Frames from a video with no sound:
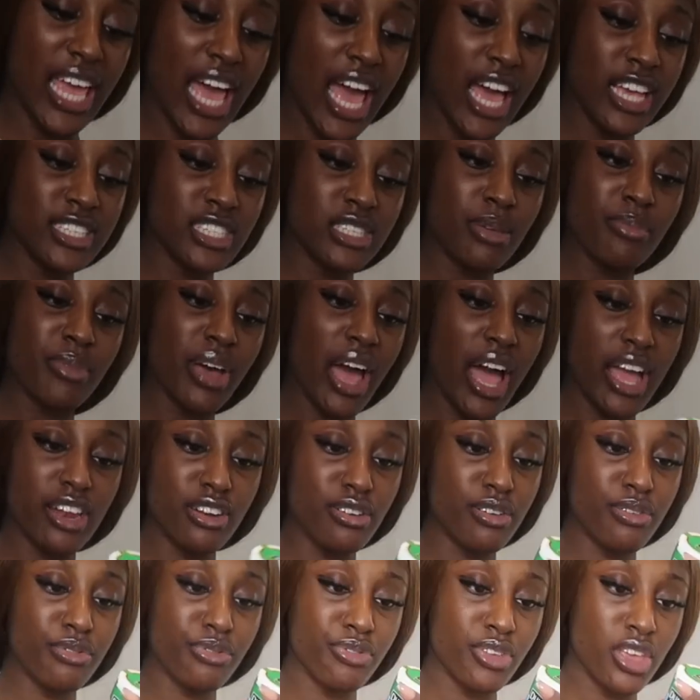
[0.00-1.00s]
has some kind
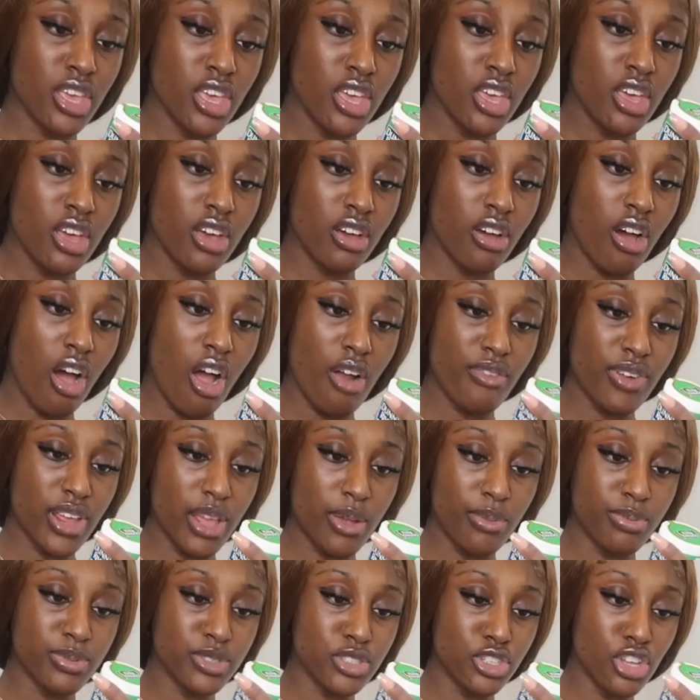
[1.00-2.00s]
of
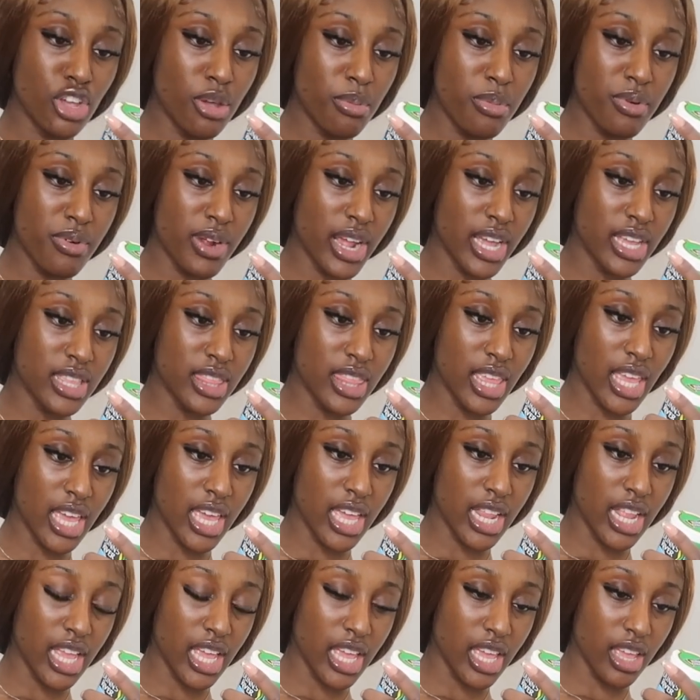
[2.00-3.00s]
curry turmeric thing
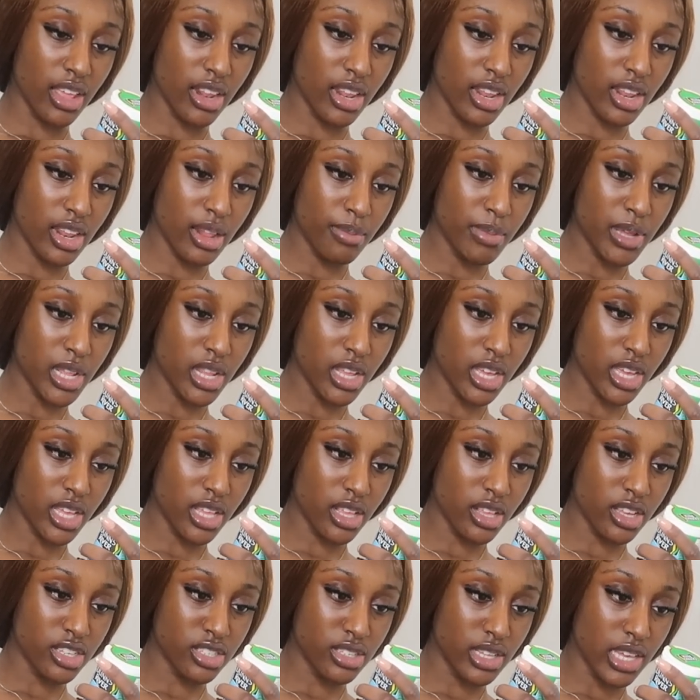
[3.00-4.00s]
in it. Let me look at the